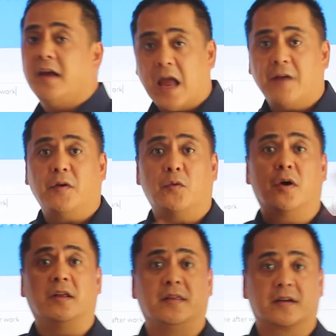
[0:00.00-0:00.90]

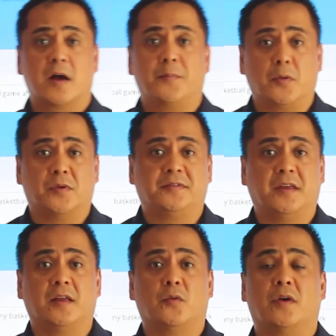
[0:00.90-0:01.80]
everyone in the company will
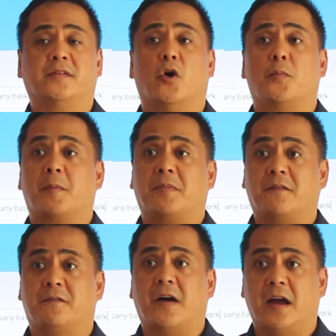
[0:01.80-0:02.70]
see it once you open up
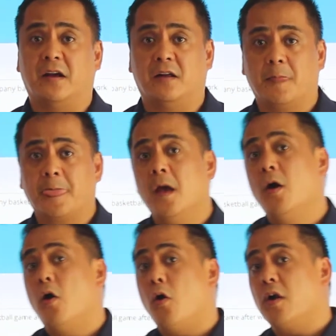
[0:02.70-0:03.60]
that file.
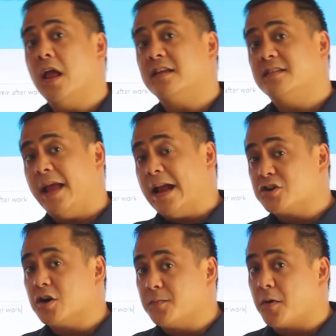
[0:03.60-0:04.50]
Or as an
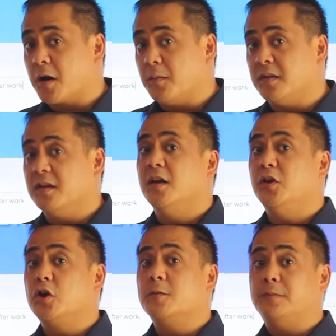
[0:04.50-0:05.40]
HR department,
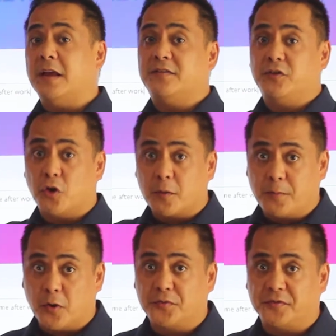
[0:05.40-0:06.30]
you can place your
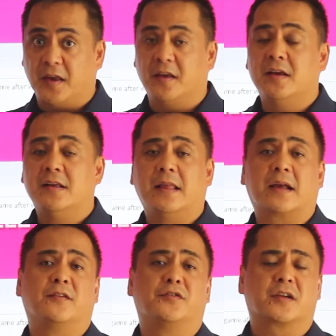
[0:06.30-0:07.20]
posting, like
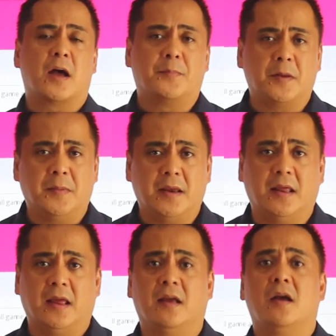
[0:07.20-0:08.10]
if there's a company
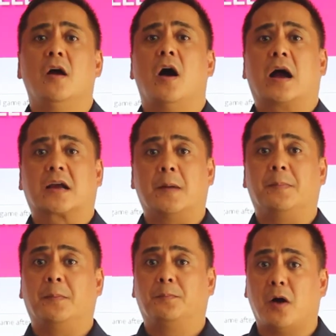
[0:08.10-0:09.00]
meeting, a
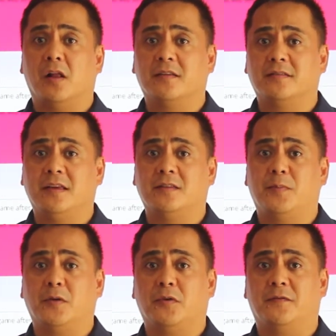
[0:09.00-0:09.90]
company policy has
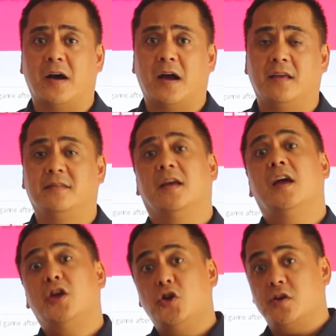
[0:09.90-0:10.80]
been revised,
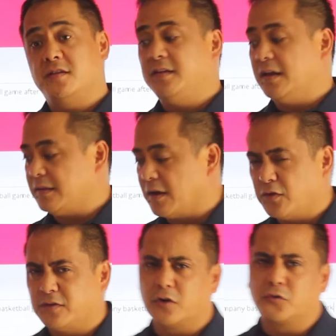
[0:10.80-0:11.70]
you can see it there.
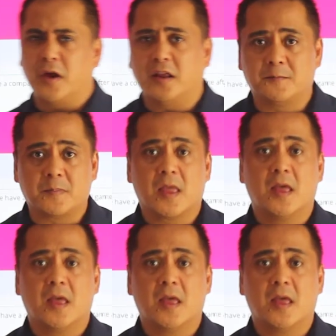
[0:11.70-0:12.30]
So it's a great